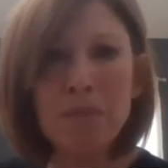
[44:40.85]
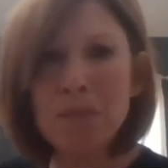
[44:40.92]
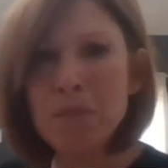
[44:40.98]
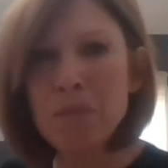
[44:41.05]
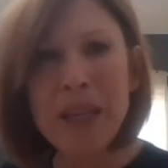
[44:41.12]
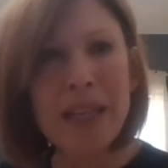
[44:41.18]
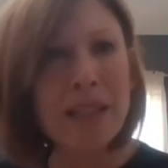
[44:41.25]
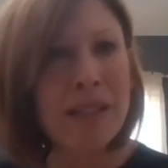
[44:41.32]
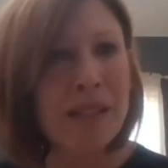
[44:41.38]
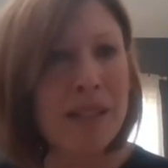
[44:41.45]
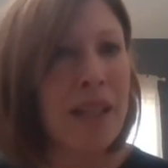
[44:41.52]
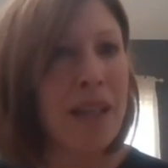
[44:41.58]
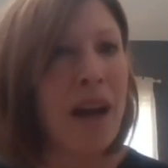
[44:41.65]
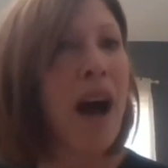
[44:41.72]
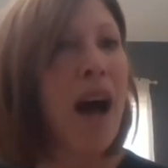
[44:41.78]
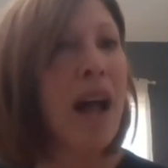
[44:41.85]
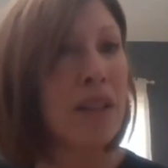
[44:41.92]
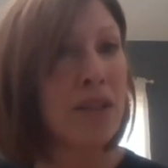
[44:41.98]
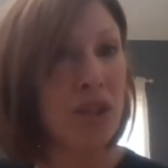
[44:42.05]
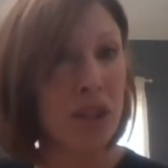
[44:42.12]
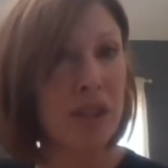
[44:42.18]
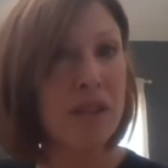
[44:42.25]
B and C
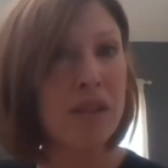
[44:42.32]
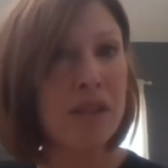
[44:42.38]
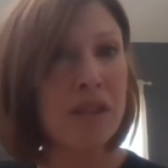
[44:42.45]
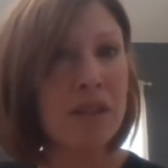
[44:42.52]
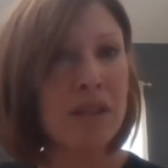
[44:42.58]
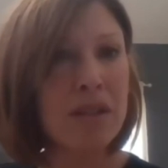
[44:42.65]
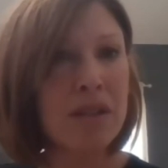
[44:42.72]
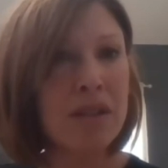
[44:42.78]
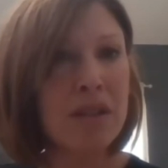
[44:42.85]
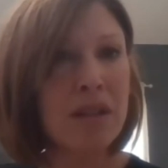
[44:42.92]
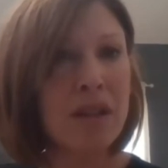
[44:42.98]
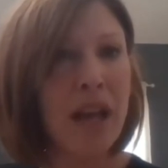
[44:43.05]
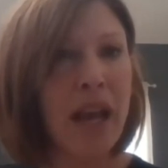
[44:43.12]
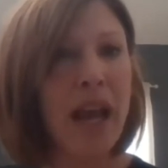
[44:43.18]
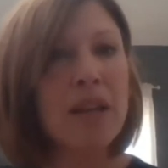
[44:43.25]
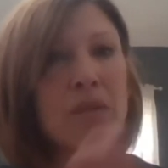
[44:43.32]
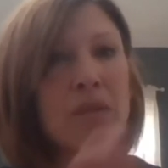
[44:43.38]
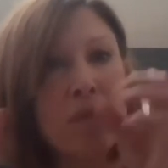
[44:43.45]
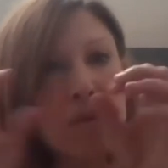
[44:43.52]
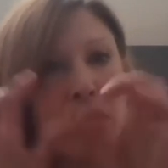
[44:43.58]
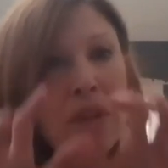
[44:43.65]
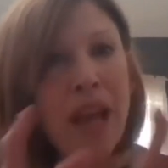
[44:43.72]
colleges and
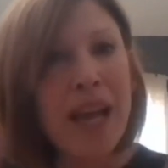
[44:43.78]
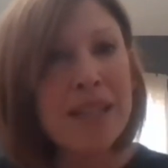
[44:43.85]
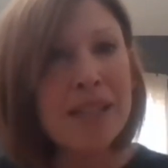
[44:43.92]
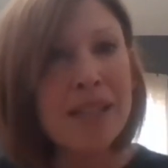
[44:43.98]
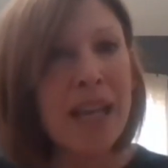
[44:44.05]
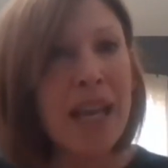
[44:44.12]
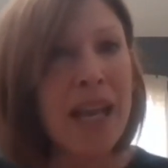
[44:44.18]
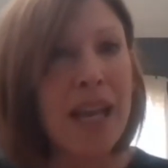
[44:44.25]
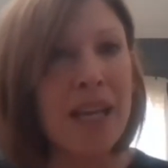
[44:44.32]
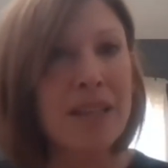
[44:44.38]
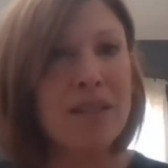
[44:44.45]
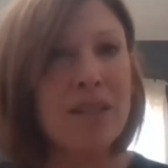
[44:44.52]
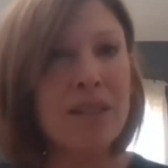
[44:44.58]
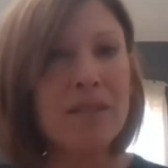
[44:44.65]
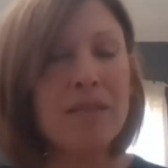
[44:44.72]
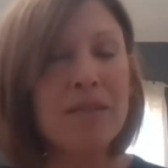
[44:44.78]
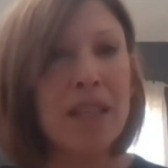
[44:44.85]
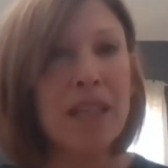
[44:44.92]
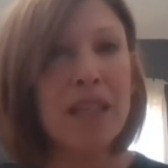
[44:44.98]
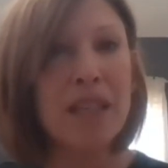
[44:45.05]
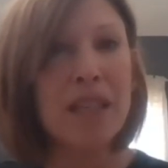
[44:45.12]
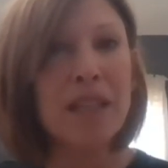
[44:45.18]
cascade
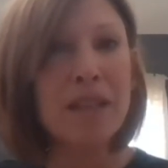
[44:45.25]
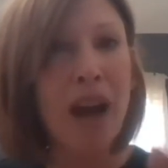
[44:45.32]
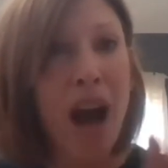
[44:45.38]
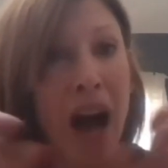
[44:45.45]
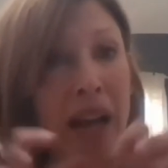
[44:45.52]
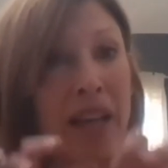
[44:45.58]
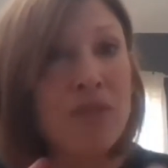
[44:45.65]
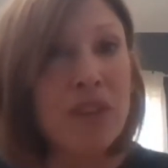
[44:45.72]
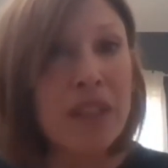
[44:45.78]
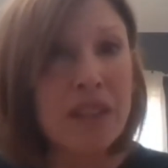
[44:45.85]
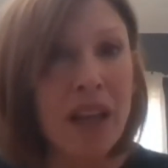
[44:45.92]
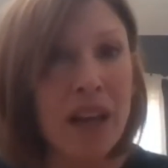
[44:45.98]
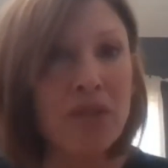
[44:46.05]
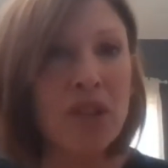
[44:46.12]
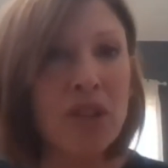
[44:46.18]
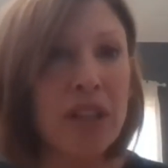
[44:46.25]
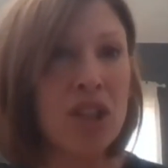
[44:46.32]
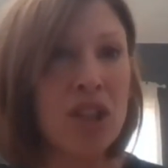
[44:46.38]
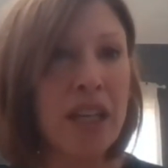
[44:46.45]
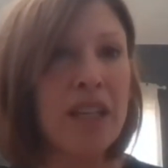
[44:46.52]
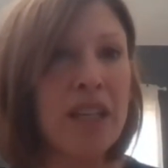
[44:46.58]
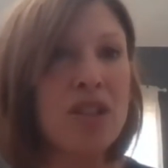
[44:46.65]
the Ivy level
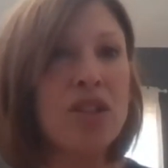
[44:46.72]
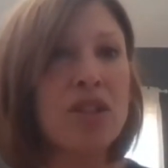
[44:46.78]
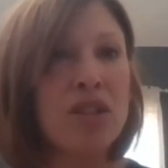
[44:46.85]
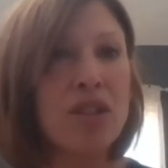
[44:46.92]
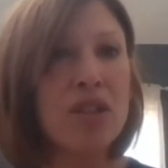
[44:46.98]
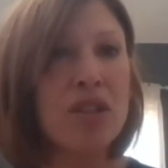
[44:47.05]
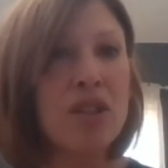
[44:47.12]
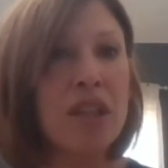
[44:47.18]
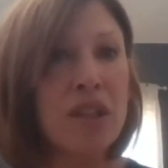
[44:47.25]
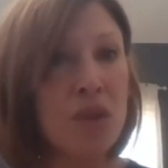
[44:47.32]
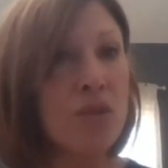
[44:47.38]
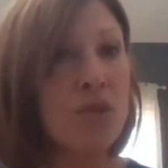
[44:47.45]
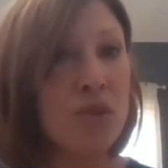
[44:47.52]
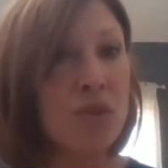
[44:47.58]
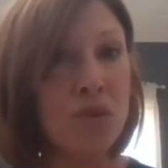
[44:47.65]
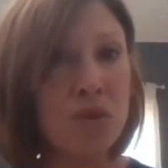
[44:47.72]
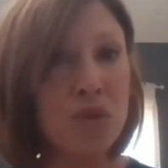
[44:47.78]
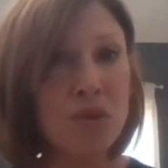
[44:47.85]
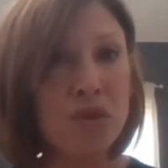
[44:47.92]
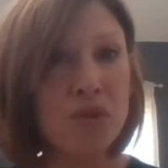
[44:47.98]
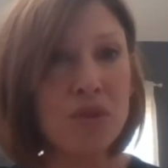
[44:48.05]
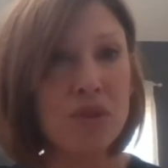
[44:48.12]
education in those
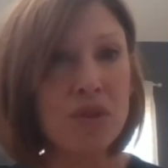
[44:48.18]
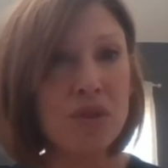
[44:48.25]
schools.